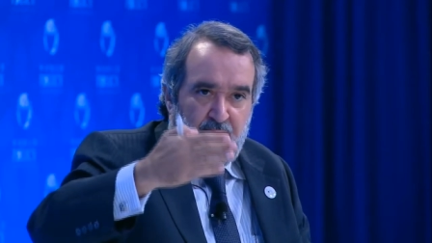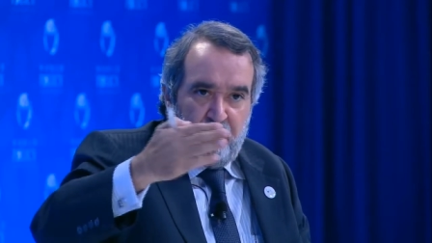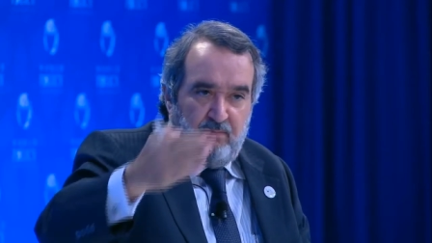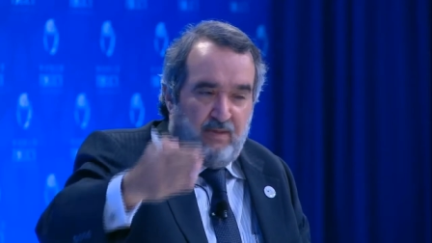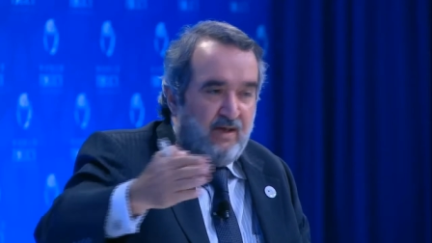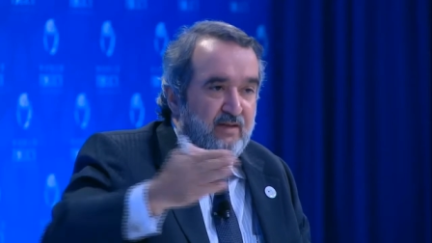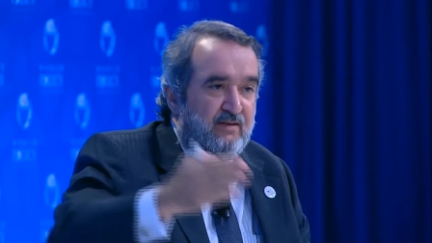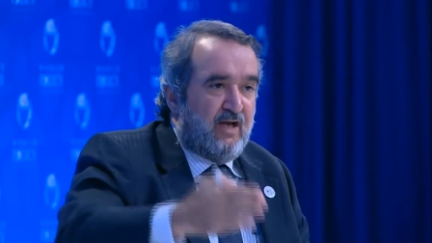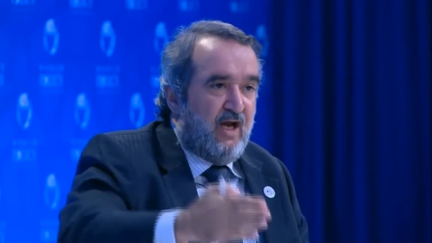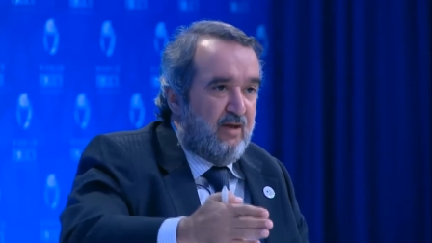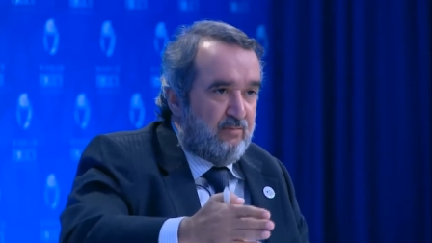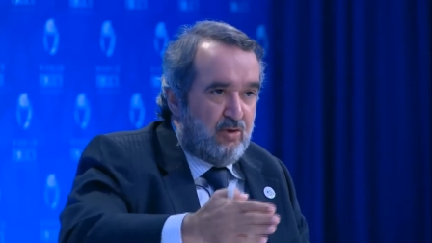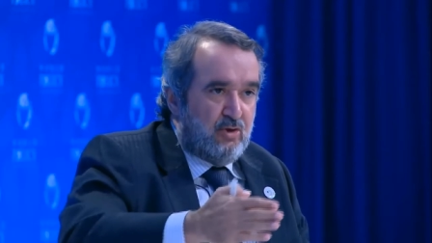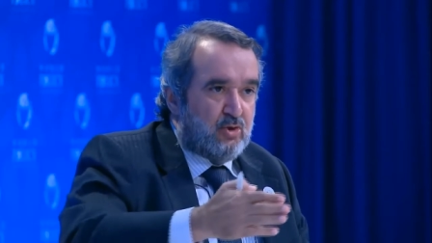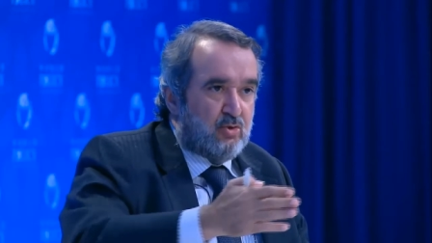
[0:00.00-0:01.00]

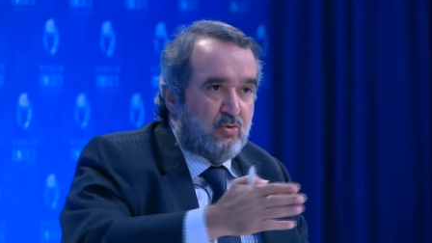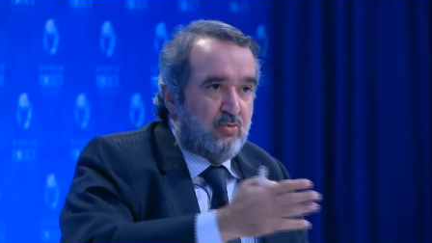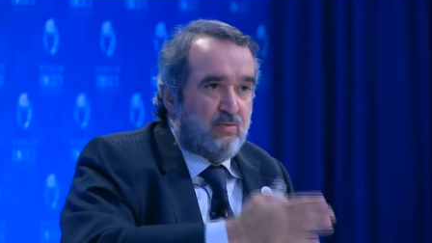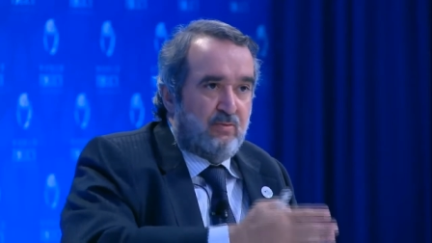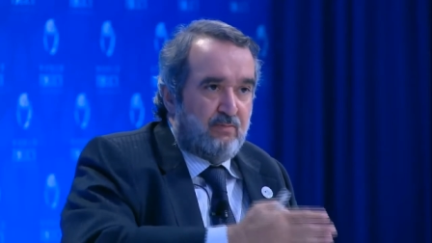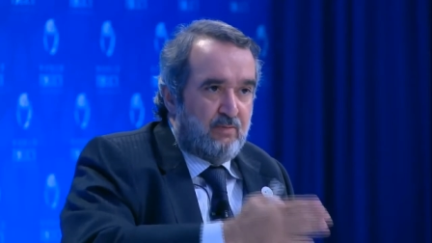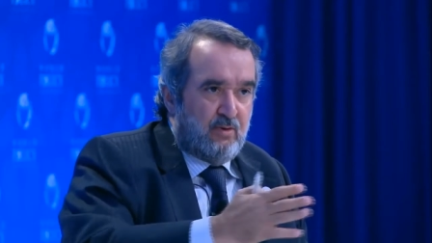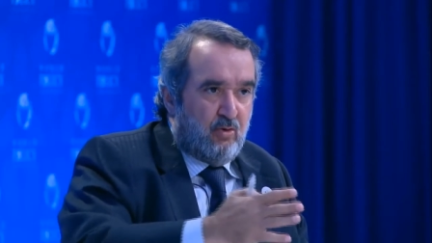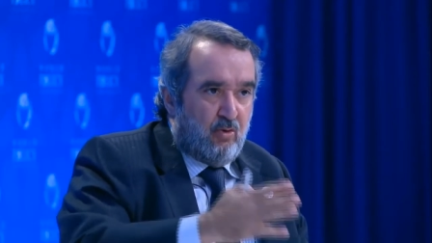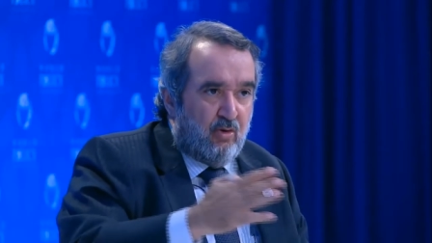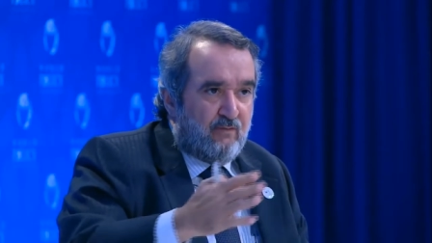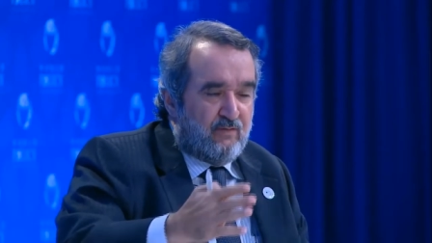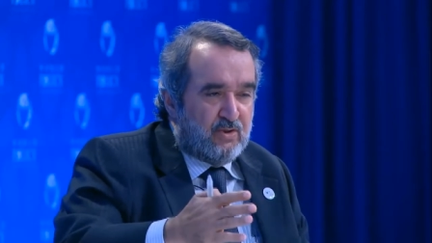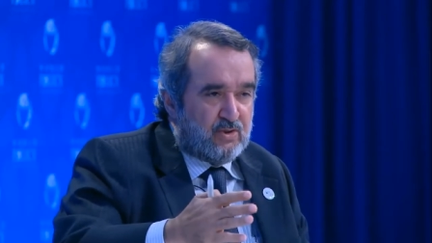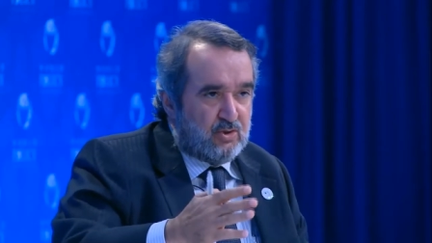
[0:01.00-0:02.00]
maritime issue. All
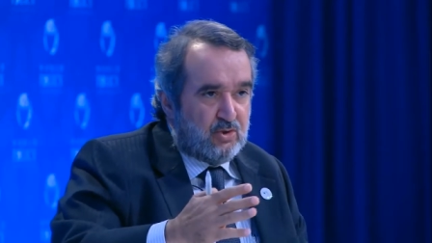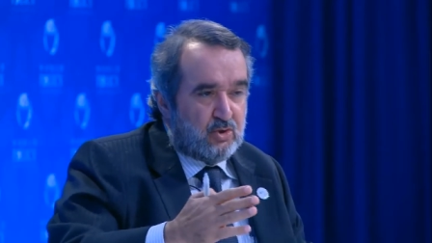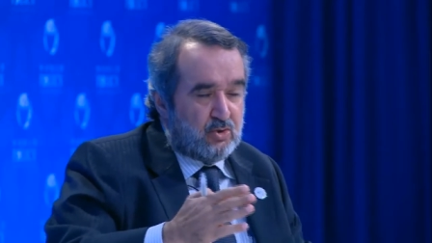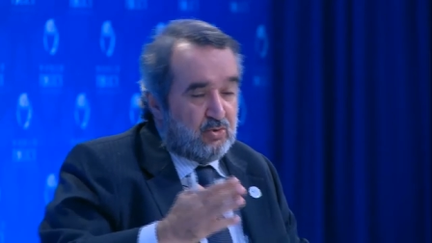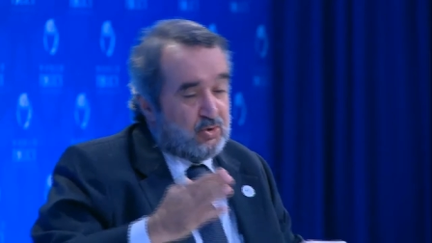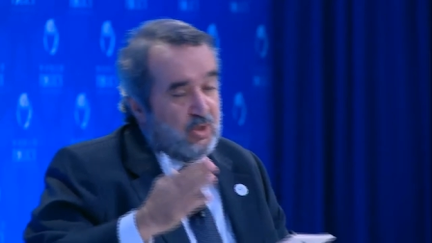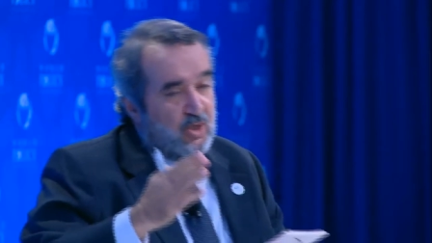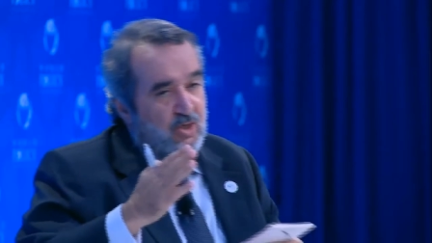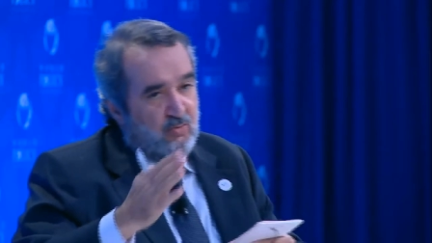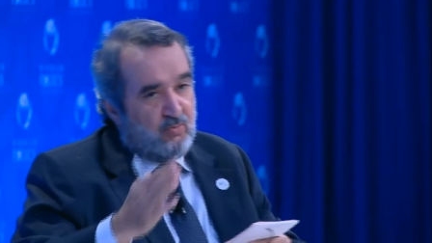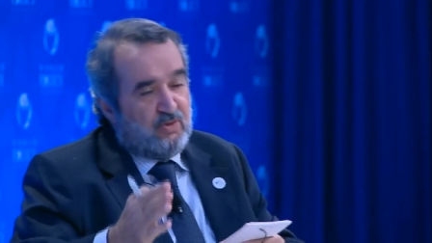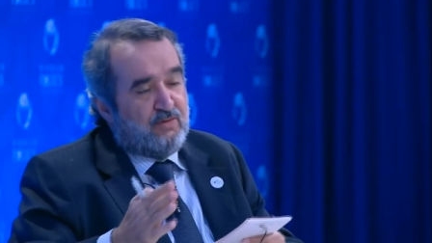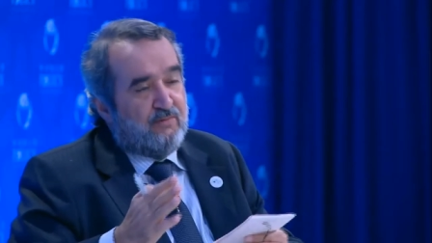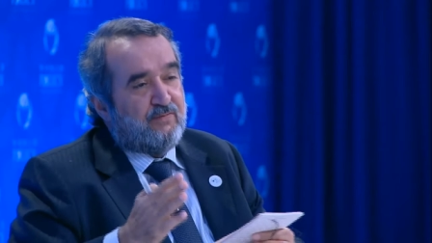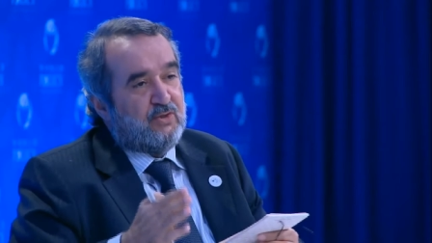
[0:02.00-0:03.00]
of these issues, we
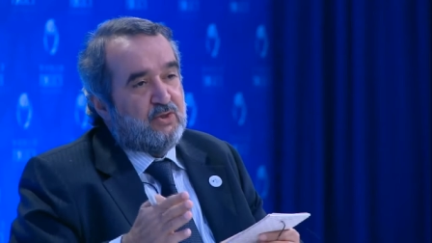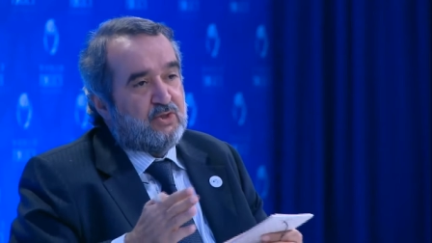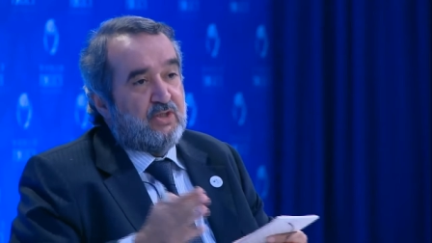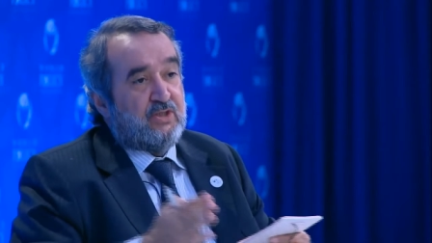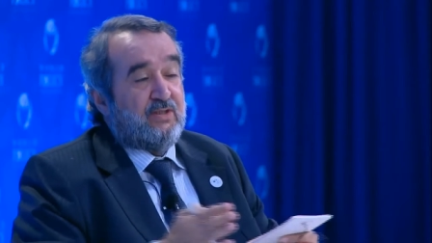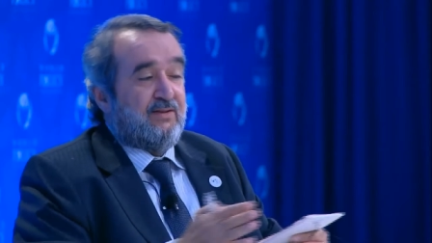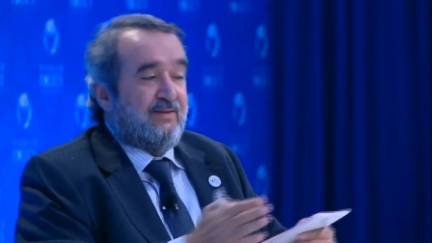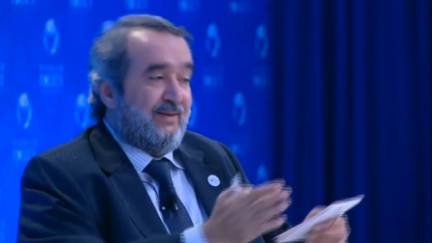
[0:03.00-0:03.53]
differentiate.